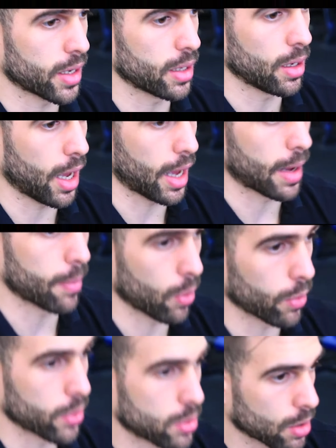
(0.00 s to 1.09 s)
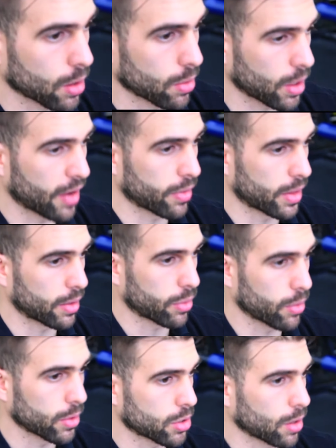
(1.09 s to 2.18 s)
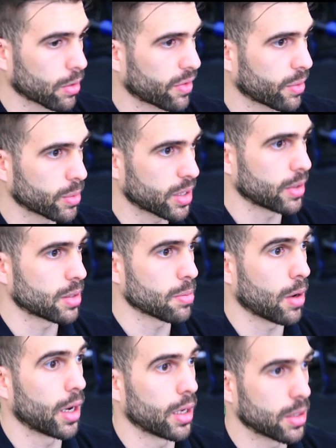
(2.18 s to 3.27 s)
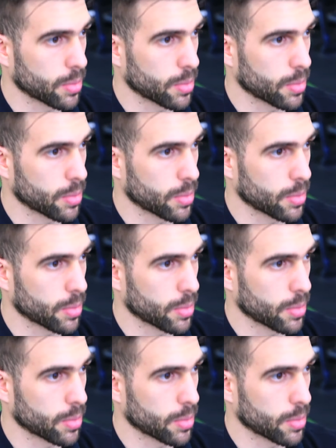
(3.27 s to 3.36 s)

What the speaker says: you know, a lot of shoulder issues can actually come from the tricep or the bicep.